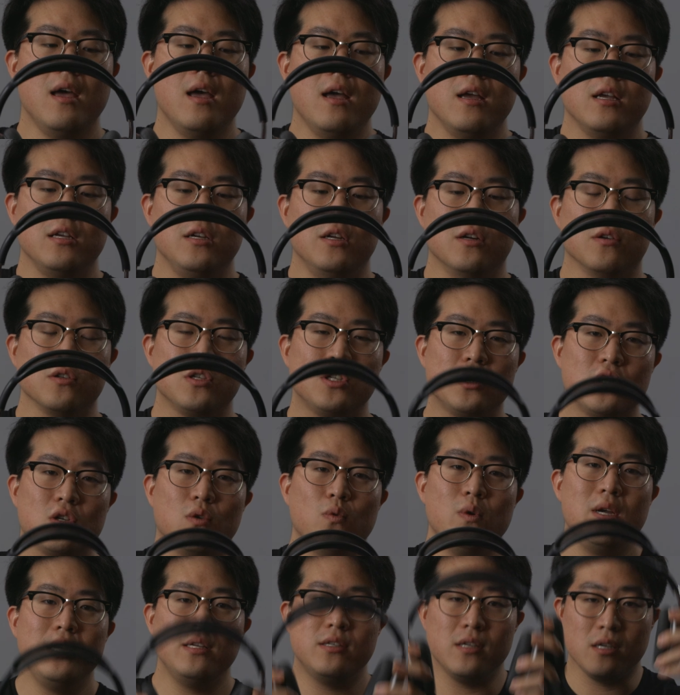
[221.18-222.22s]
you know,
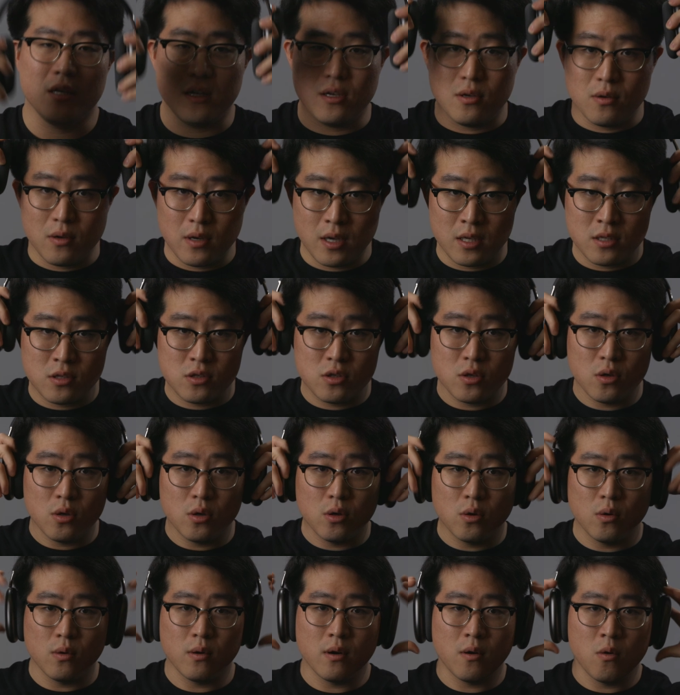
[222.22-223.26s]
squeezing you. And
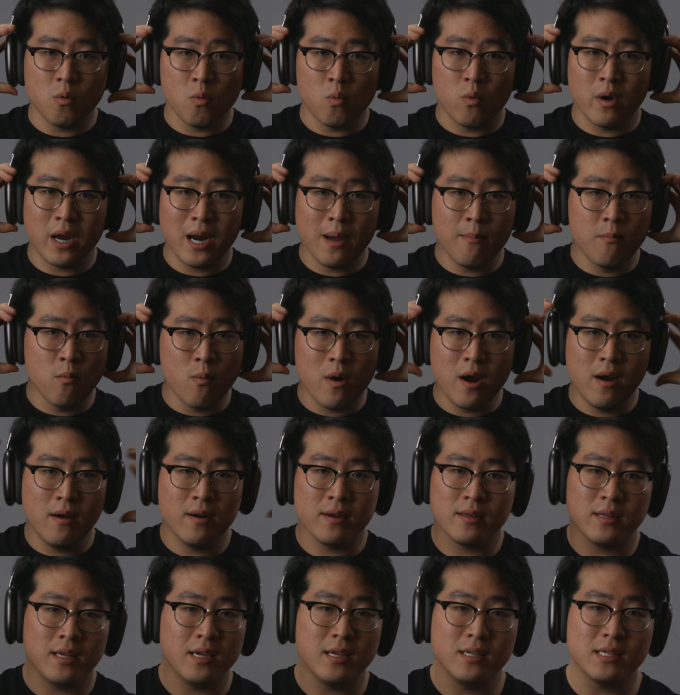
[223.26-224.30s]
so when I'm
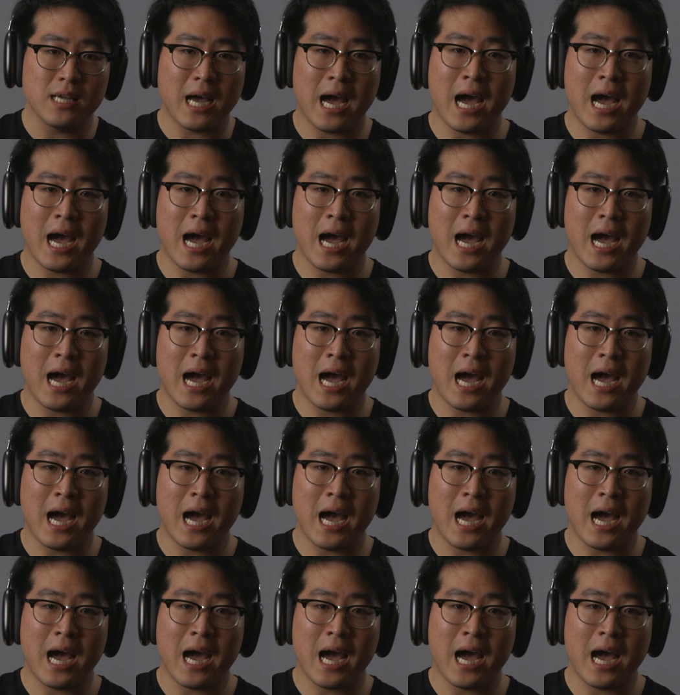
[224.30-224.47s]
wearing these,